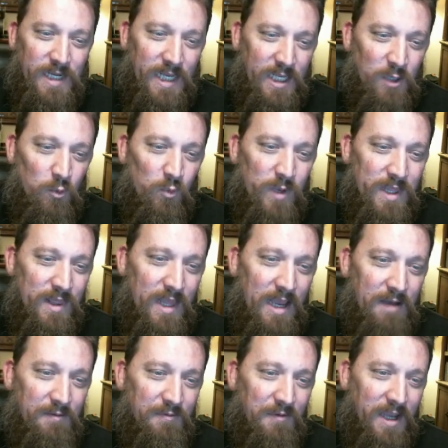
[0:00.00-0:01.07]
I can win that
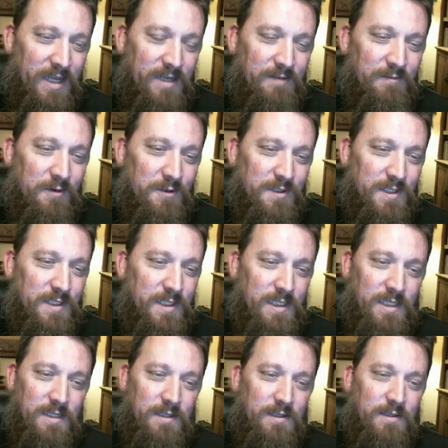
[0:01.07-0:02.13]
fight versus
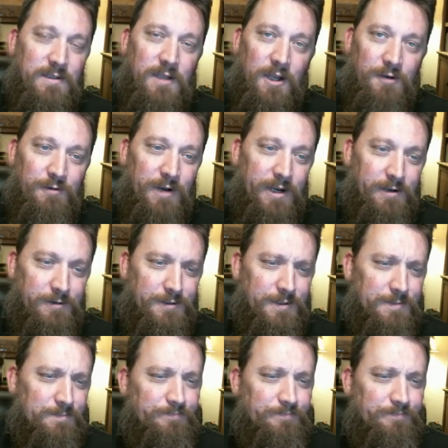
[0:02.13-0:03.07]
the Dawn Riders,